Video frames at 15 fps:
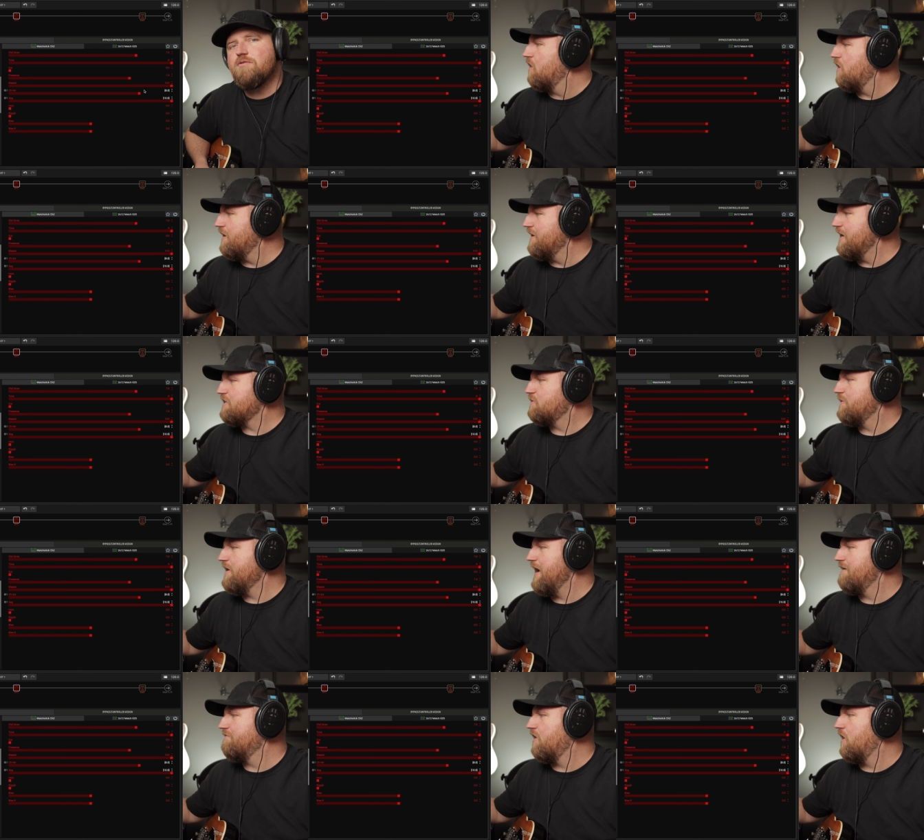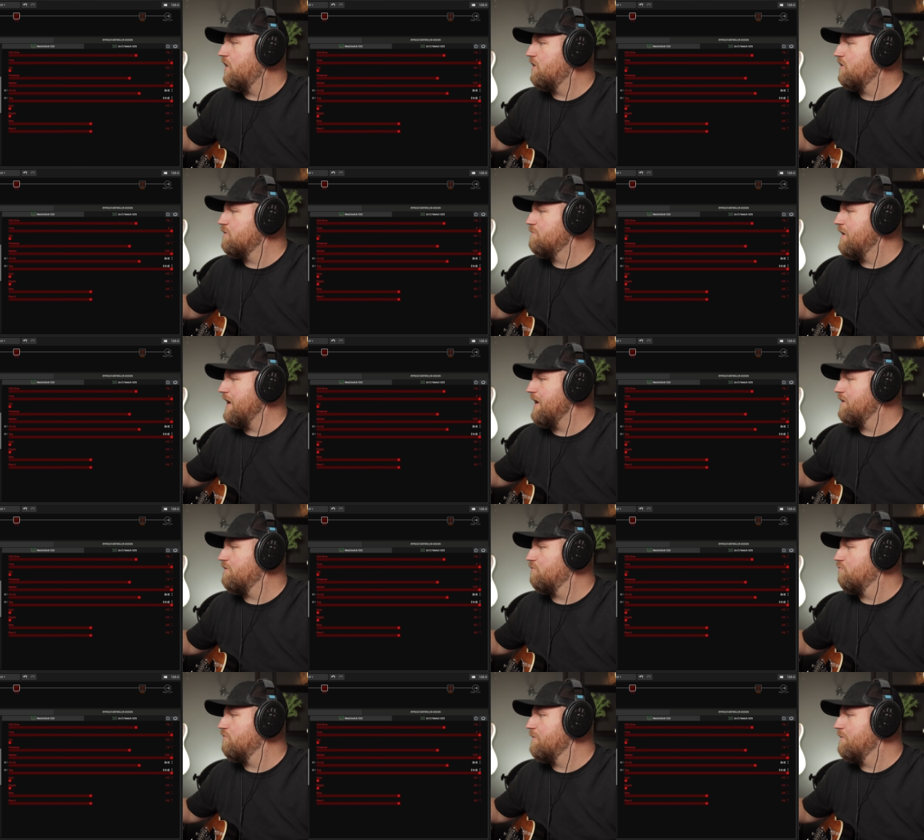All right, next we have hum and